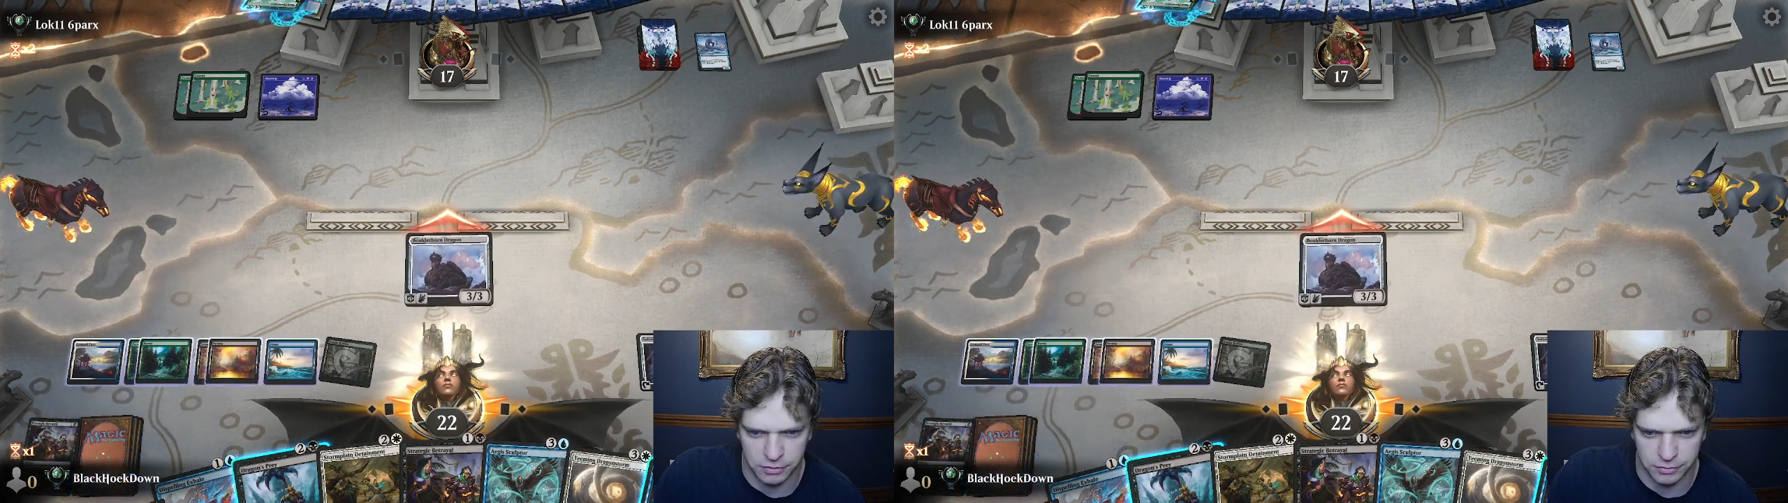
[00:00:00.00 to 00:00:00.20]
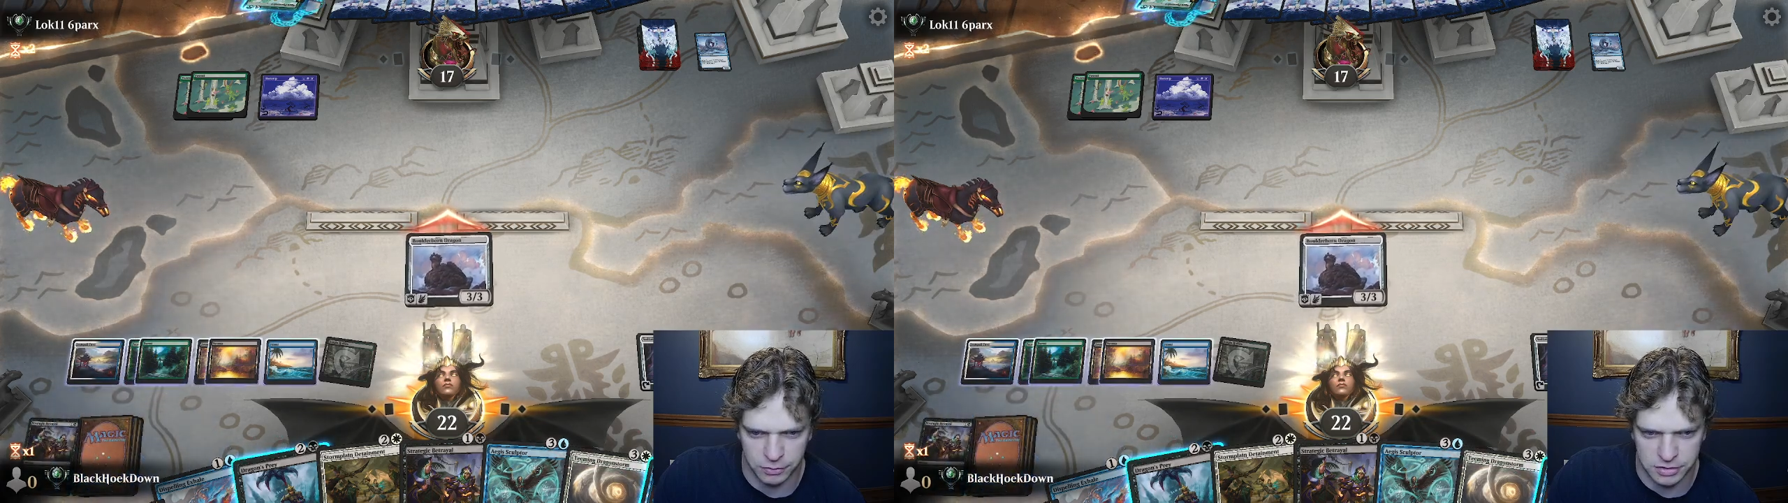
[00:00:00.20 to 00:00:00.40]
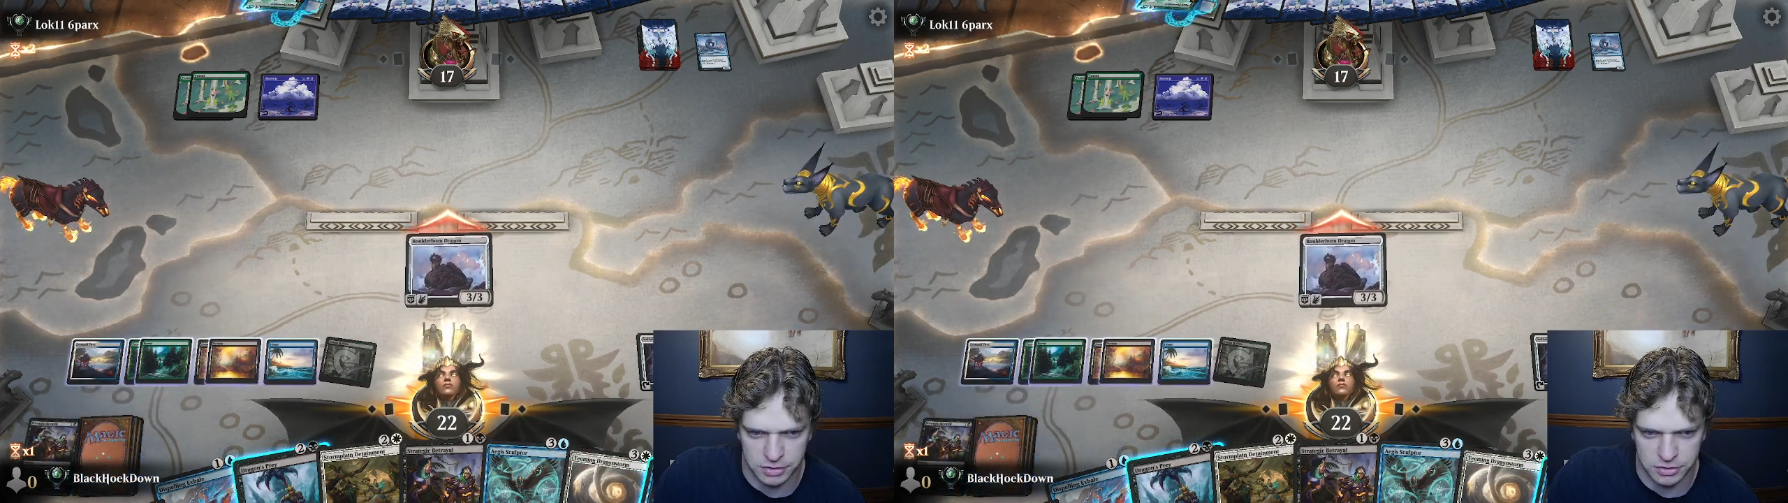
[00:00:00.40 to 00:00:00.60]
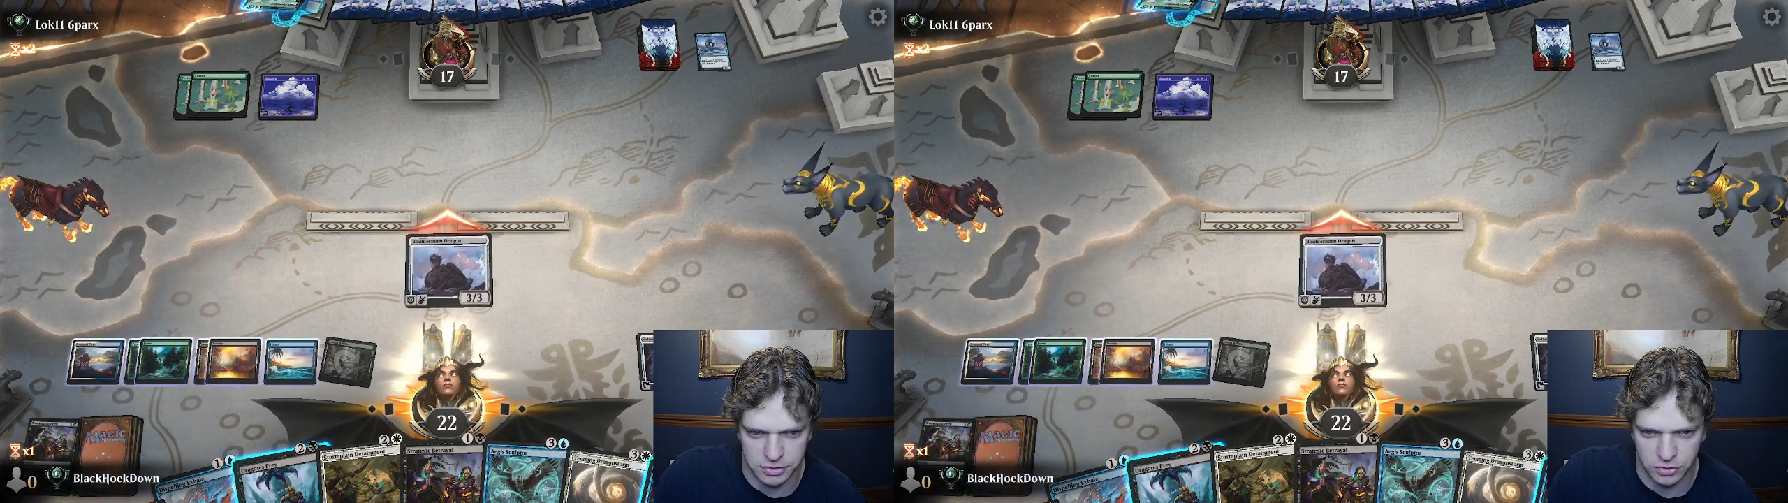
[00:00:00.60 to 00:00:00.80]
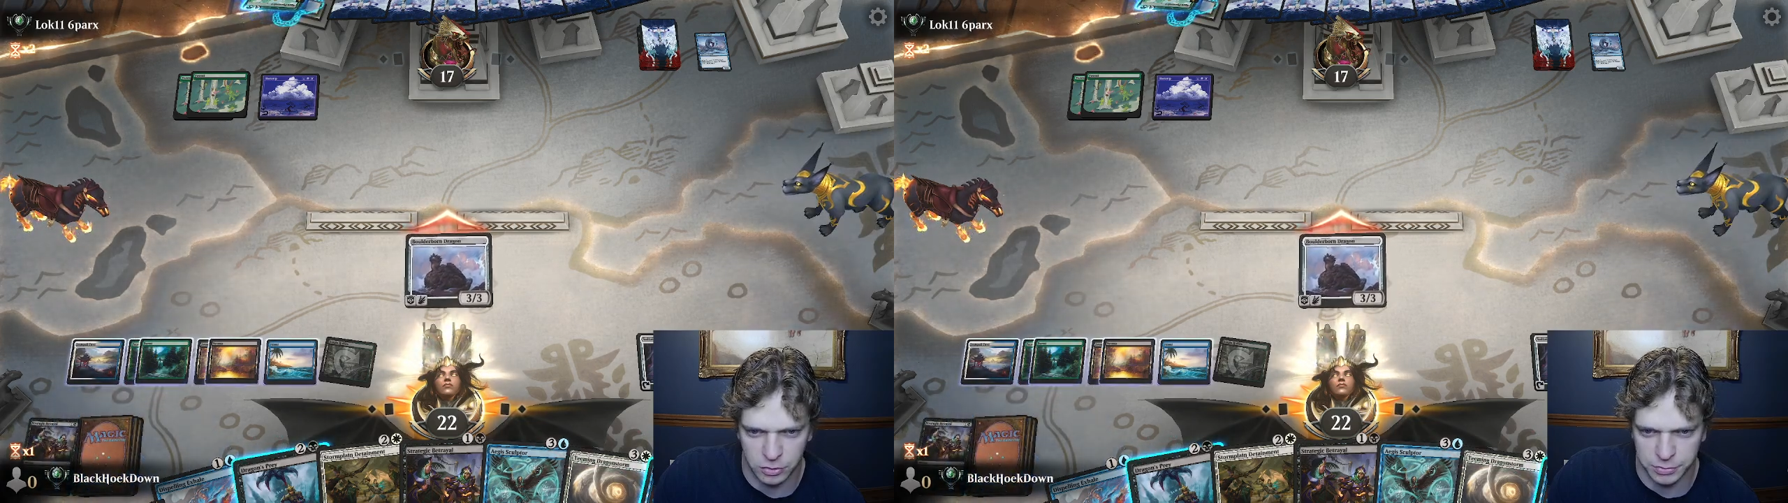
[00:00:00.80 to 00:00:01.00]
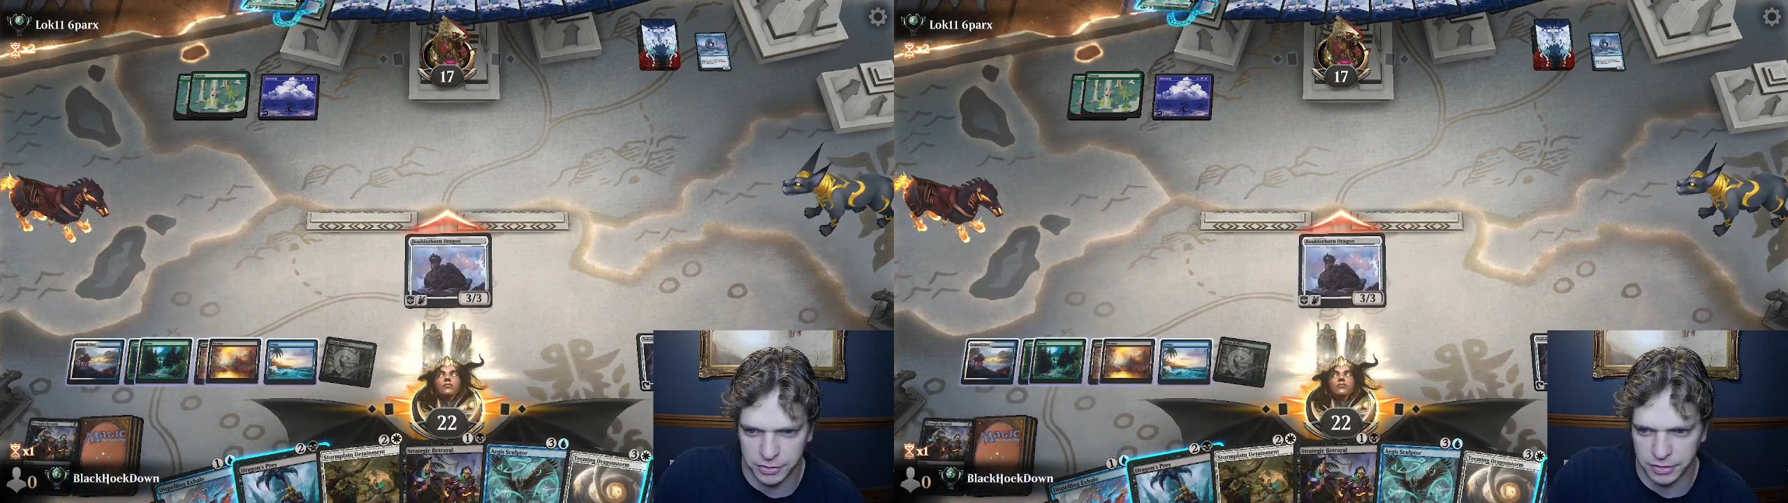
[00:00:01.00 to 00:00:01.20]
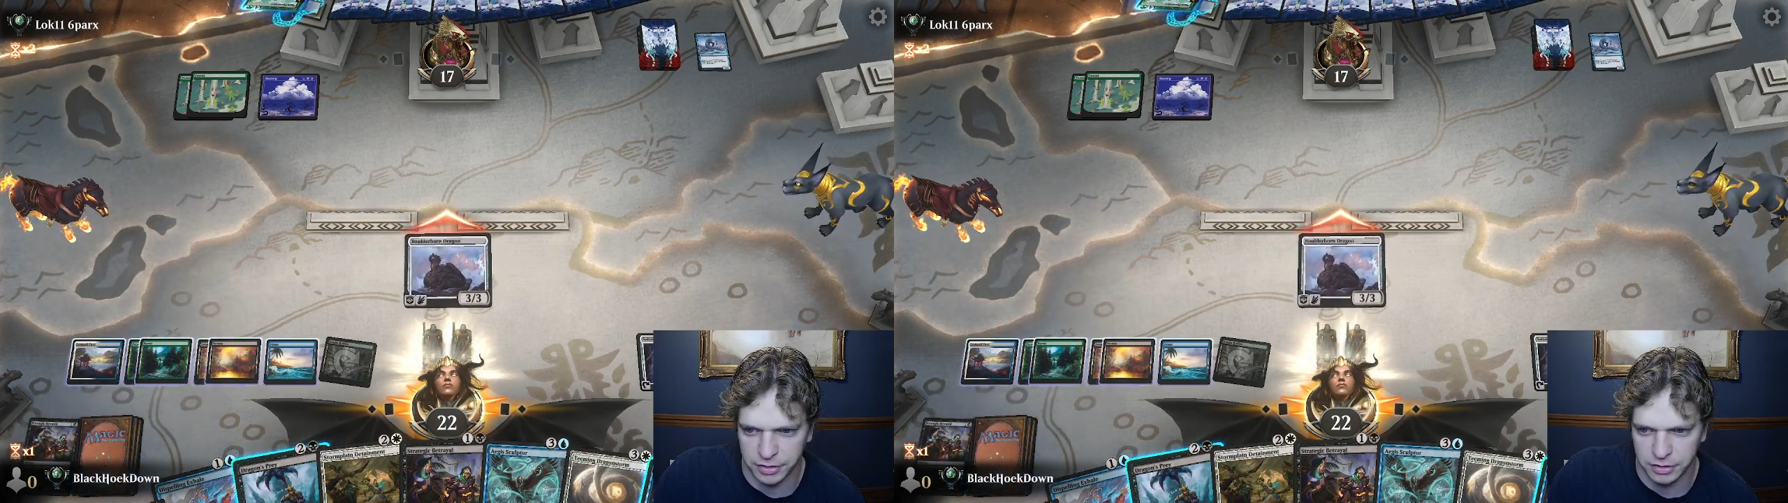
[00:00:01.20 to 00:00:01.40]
for this Aegis Sculptor, and